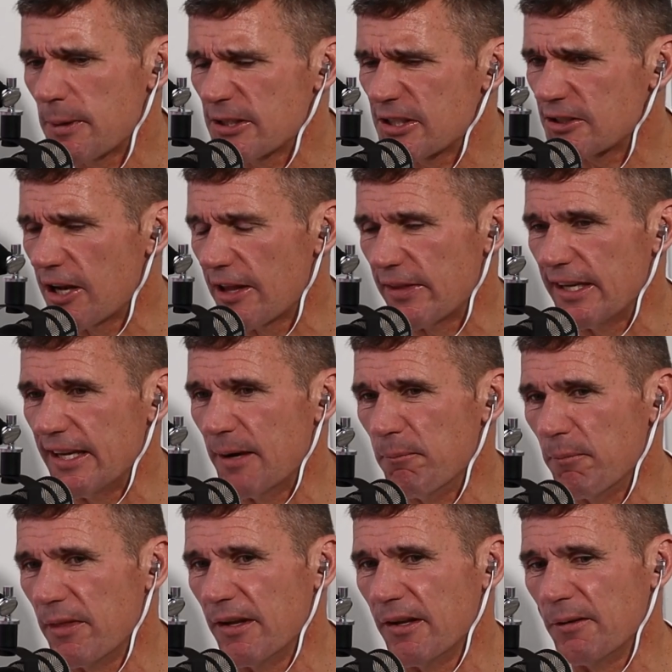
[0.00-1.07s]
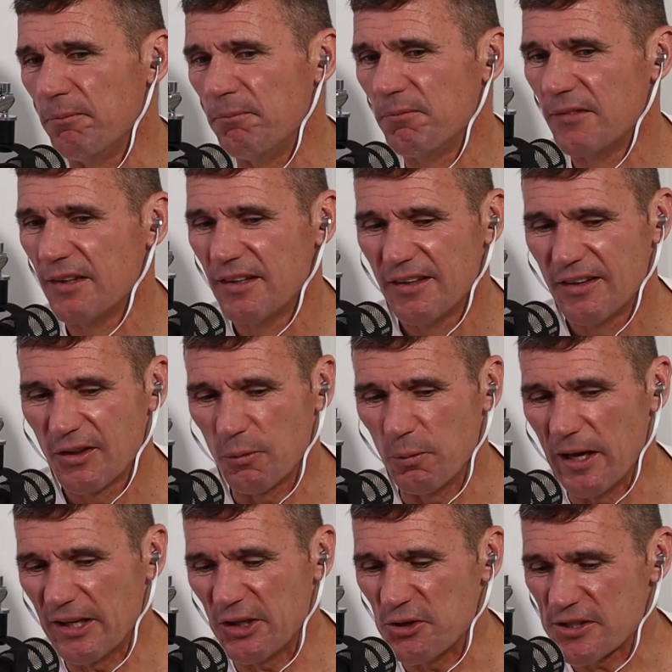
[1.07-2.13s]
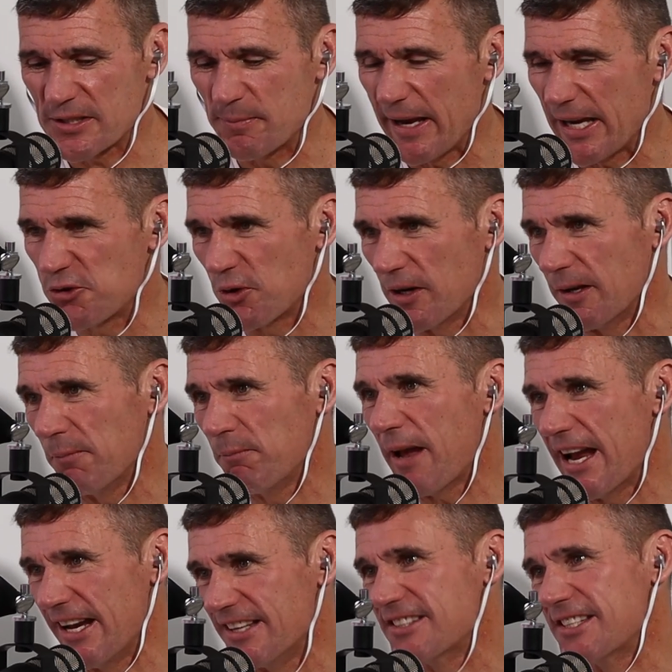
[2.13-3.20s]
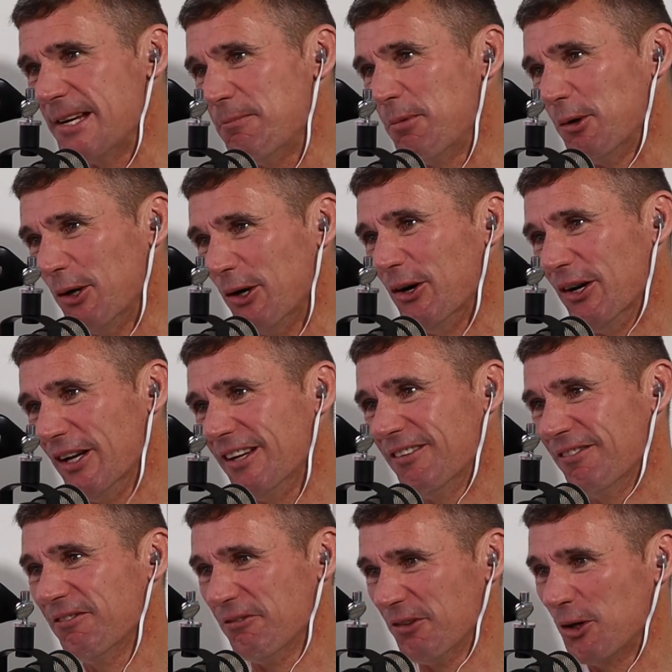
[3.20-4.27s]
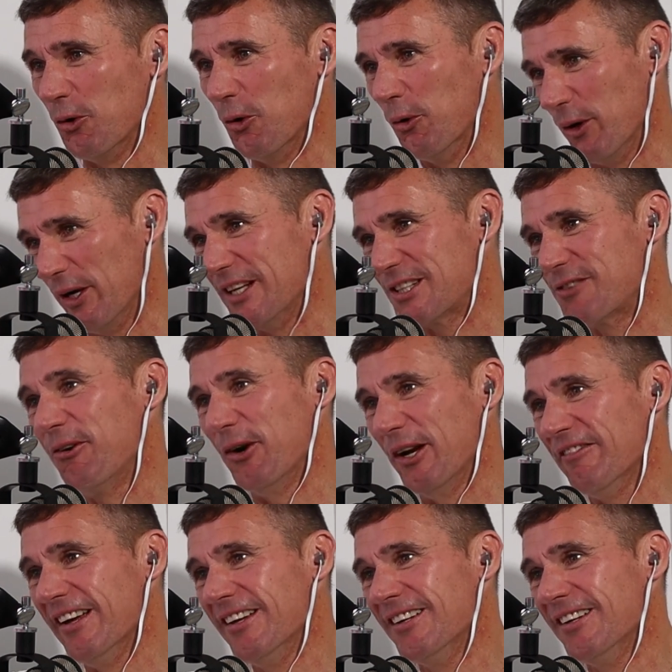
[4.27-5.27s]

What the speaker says: it's like the well-used mantra, pain is temporary, glory is forever.